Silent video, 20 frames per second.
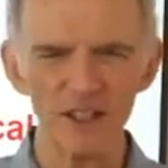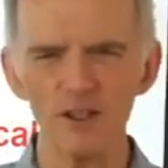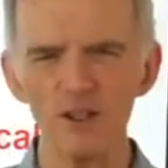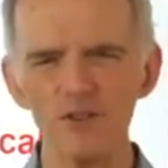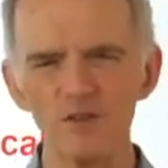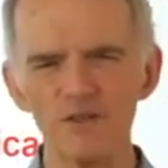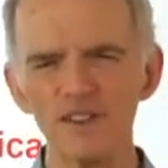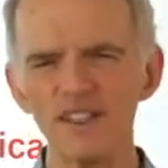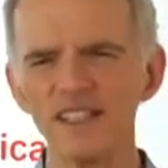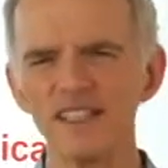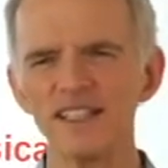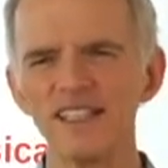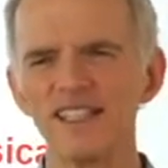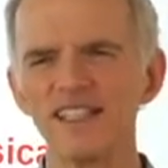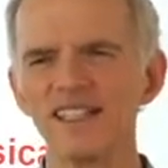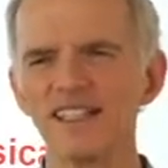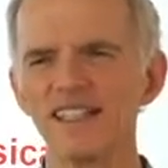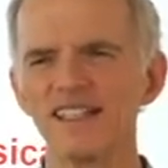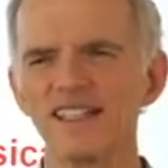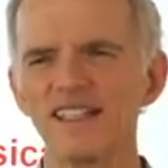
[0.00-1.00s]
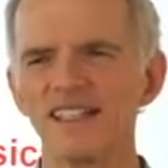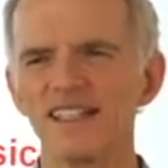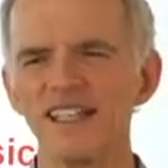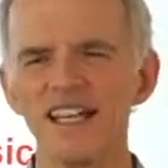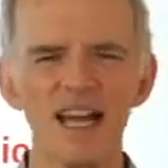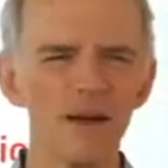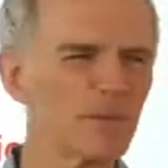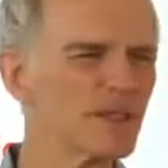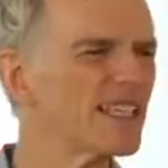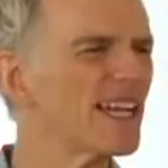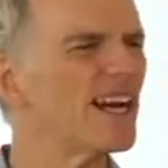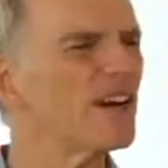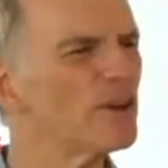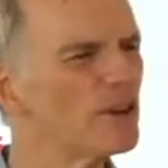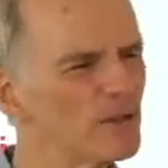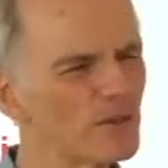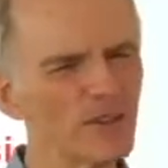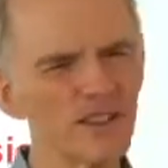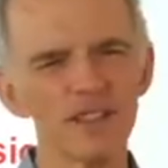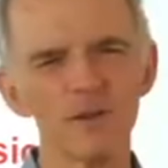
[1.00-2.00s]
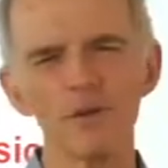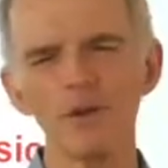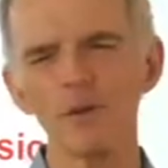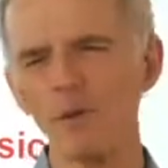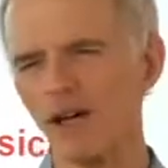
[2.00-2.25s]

how are you feeling? And Emily, how are you feeling?